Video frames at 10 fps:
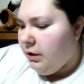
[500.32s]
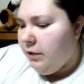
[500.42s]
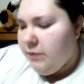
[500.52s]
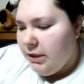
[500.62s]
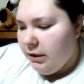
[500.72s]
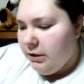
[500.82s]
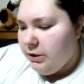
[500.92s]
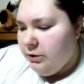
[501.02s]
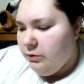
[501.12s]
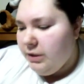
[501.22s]
he was talking
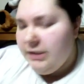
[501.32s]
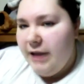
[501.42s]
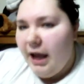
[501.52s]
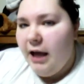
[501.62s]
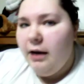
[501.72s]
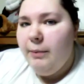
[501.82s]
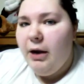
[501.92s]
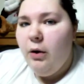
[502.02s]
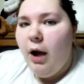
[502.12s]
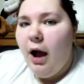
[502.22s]
to his dad
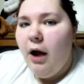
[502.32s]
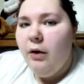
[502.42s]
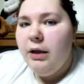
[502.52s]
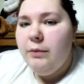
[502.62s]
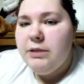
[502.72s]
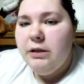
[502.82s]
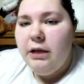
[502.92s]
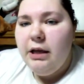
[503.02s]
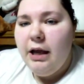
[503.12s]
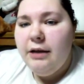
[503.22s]
about how he was
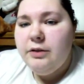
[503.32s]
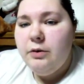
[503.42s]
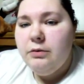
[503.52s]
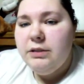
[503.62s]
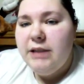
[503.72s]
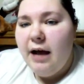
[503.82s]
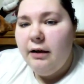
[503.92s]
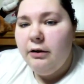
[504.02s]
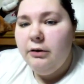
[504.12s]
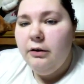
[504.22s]
looking at his old
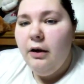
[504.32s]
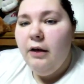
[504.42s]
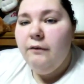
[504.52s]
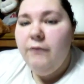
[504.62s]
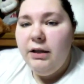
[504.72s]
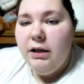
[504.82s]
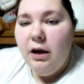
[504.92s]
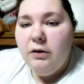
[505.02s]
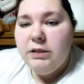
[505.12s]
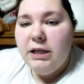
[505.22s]
soccer
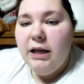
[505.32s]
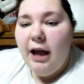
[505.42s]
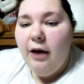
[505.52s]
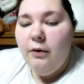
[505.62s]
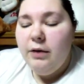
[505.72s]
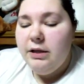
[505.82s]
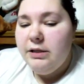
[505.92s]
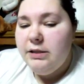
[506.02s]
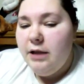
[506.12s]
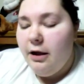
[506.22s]
videos and how
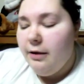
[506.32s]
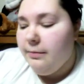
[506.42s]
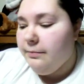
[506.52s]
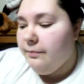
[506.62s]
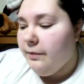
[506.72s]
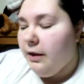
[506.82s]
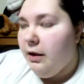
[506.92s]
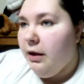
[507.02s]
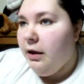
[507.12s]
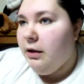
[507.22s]
his
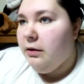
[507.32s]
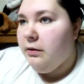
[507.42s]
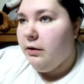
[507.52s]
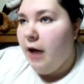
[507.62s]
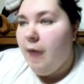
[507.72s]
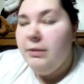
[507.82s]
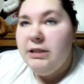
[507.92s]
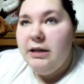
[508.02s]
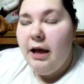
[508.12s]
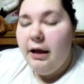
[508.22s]
and
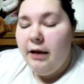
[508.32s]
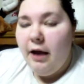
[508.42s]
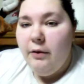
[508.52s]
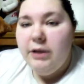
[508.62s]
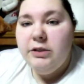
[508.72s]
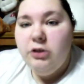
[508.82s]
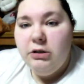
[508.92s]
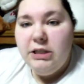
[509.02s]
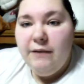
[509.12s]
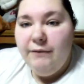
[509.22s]
commented on how his
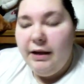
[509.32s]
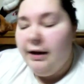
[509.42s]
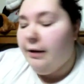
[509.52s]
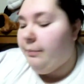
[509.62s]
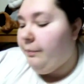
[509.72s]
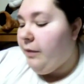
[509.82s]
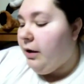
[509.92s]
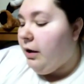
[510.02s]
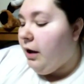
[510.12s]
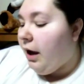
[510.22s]
jersey fit him.
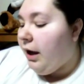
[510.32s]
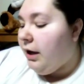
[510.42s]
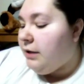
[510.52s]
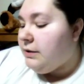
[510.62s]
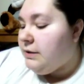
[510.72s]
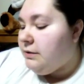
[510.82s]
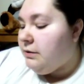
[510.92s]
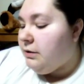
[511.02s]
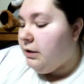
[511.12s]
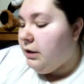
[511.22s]
And
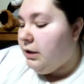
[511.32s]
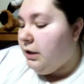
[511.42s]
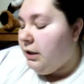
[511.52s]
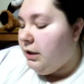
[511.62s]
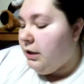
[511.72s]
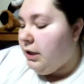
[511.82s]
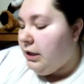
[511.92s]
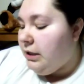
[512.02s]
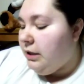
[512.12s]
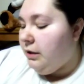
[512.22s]

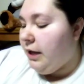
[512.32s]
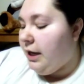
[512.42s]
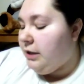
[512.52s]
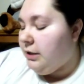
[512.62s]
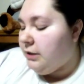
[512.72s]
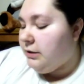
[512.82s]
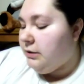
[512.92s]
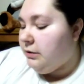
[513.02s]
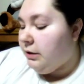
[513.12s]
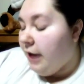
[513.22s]
he had
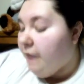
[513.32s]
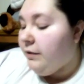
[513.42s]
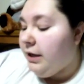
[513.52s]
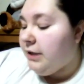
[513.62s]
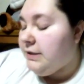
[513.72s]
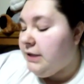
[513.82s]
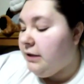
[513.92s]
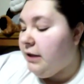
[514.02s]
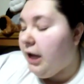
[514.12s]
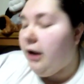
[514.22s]
Gavin had
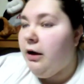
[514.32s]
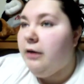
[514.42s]
said that